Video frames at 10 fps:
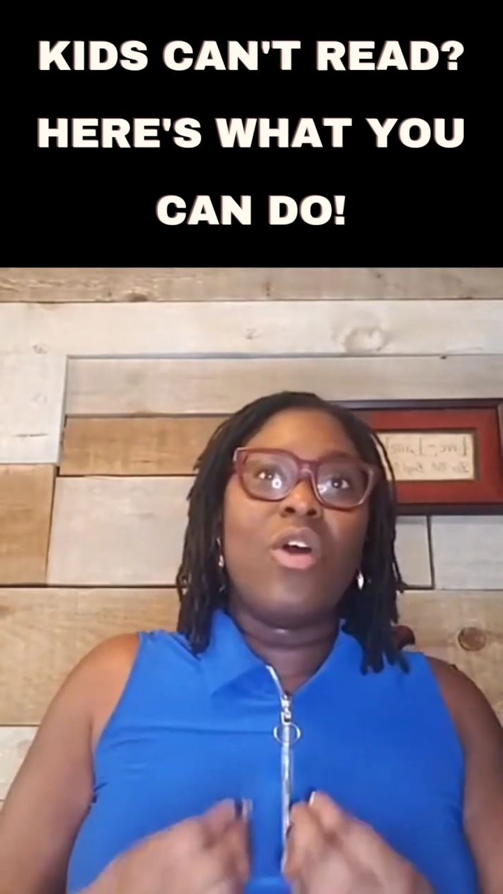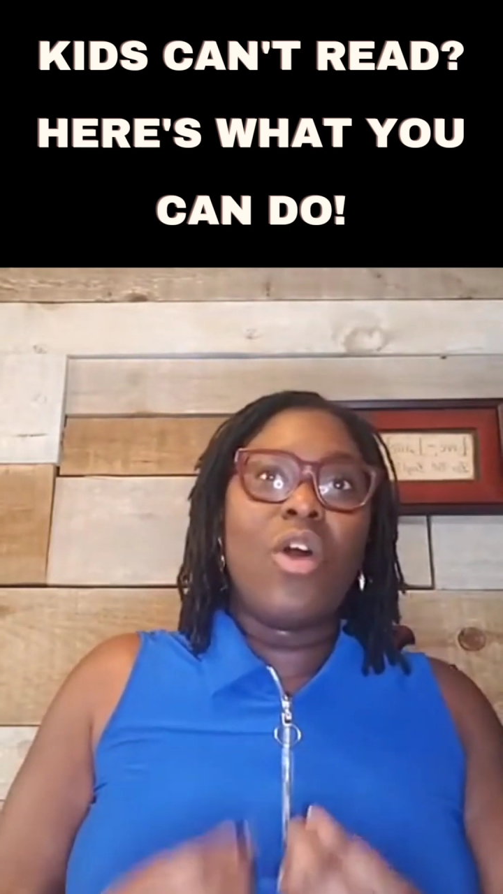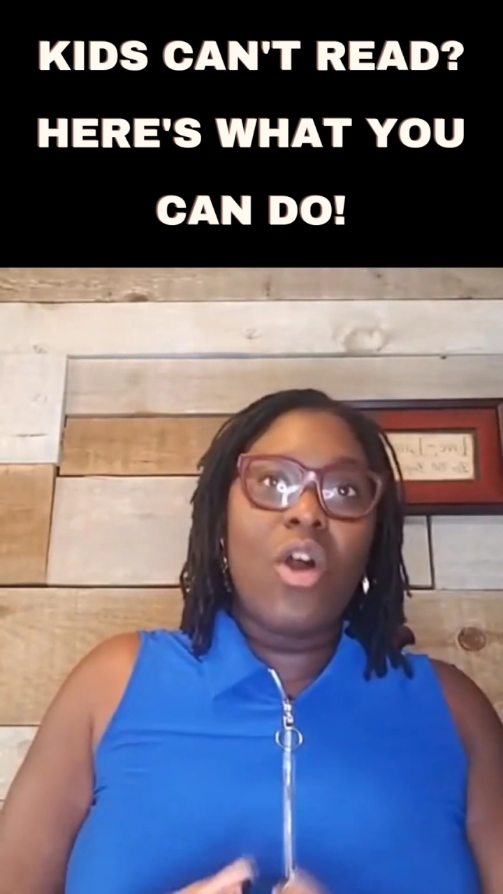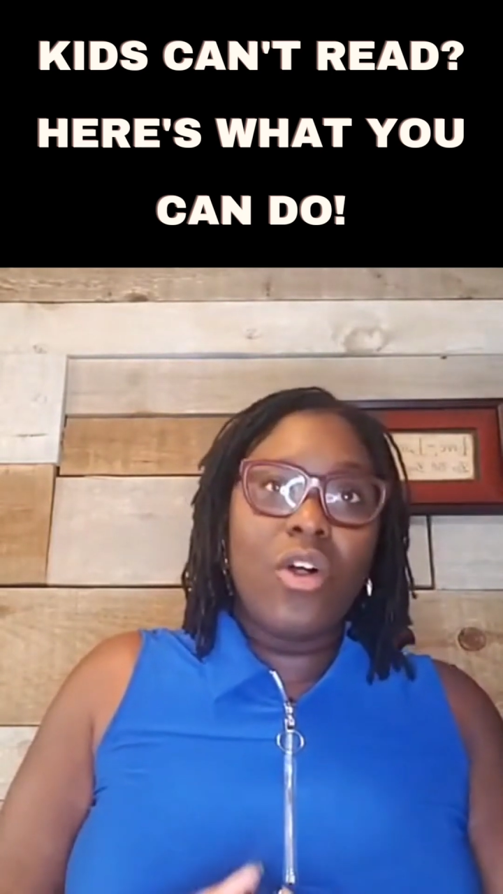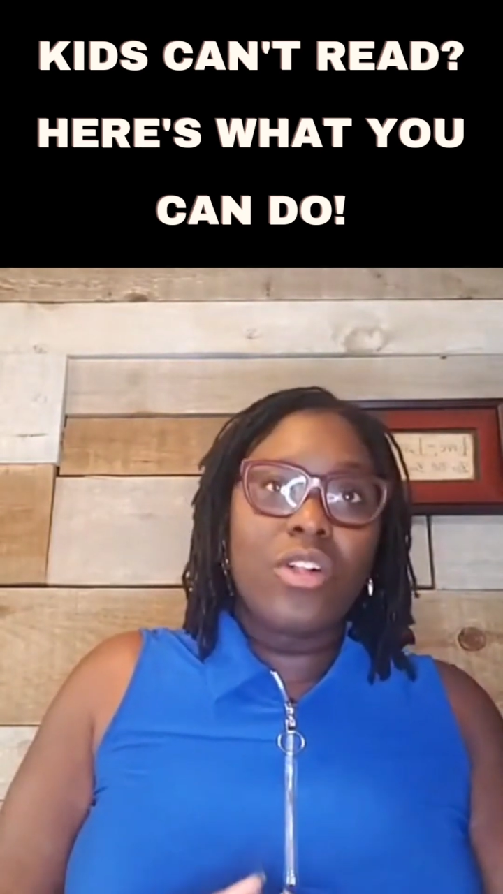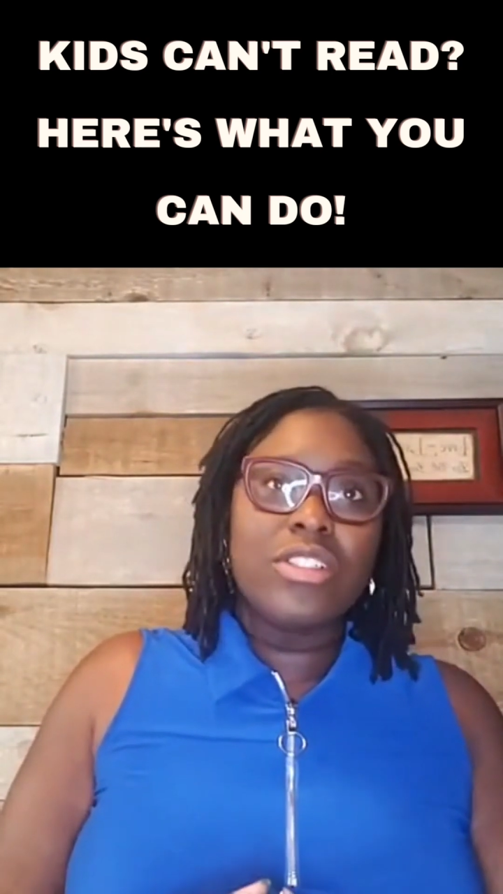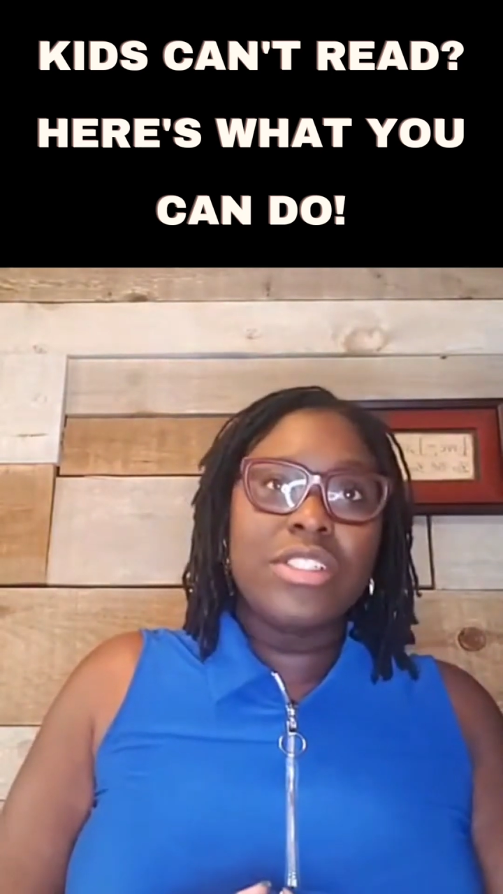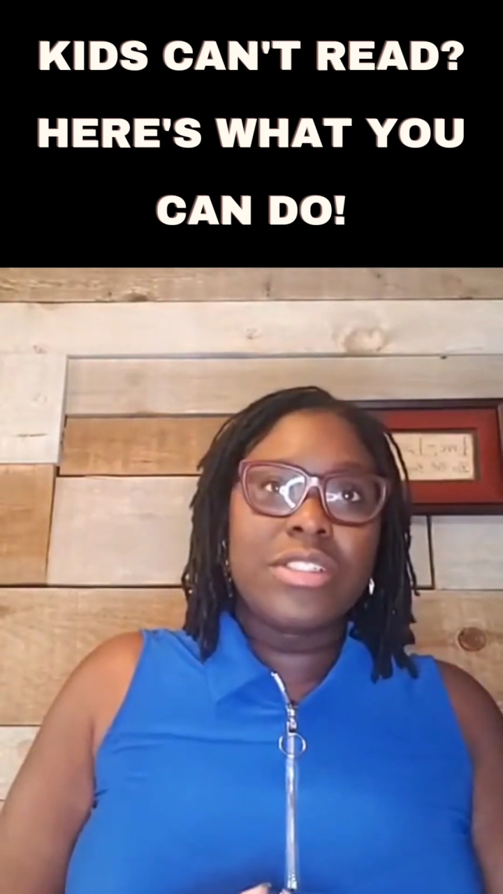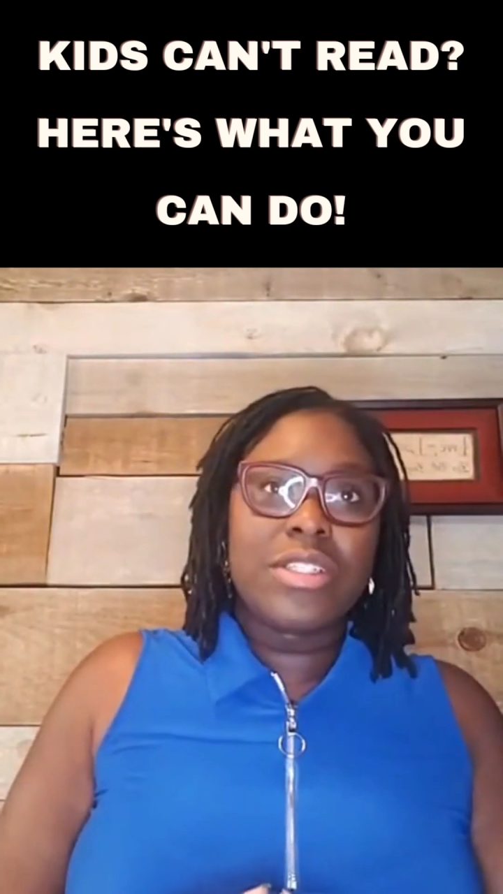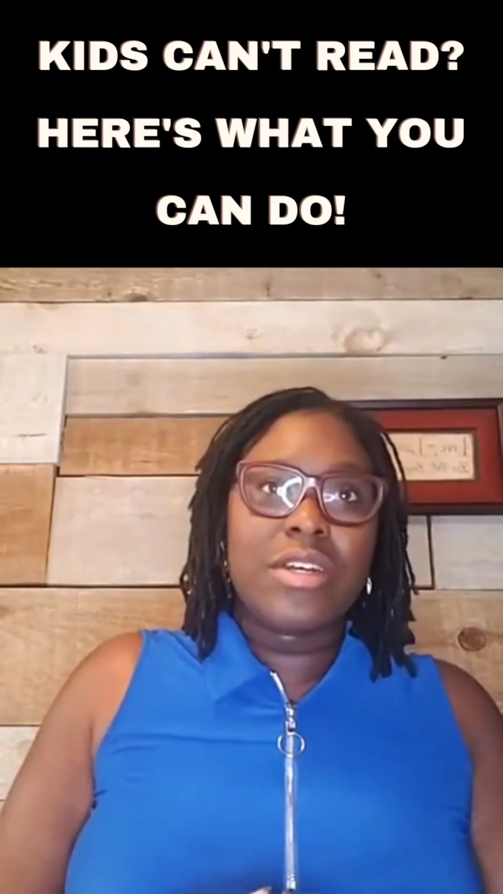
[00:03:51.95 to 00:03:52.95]

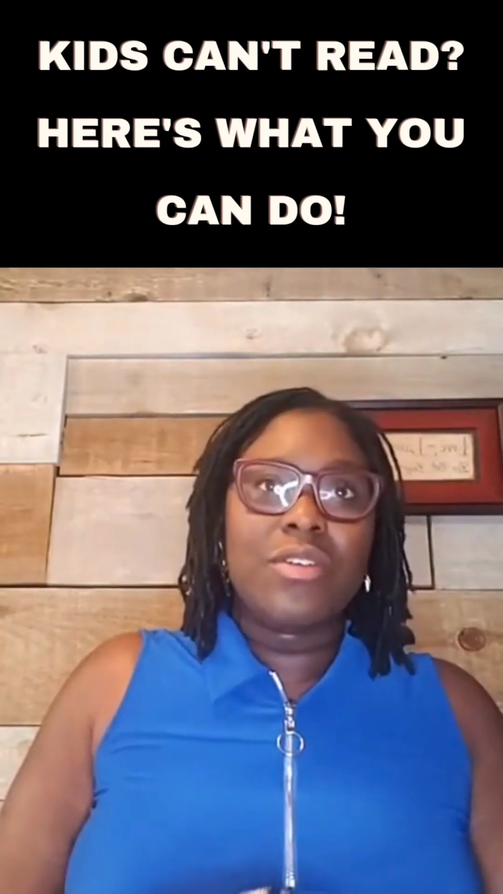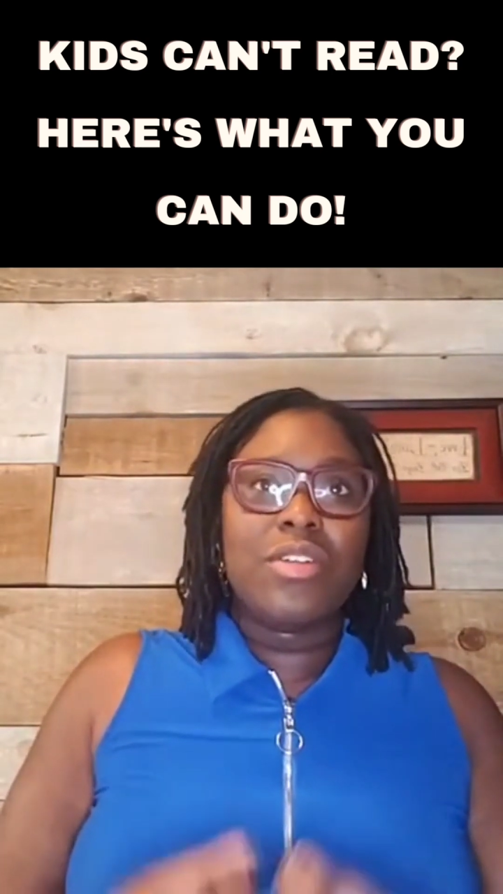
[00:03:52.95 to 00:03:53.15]
also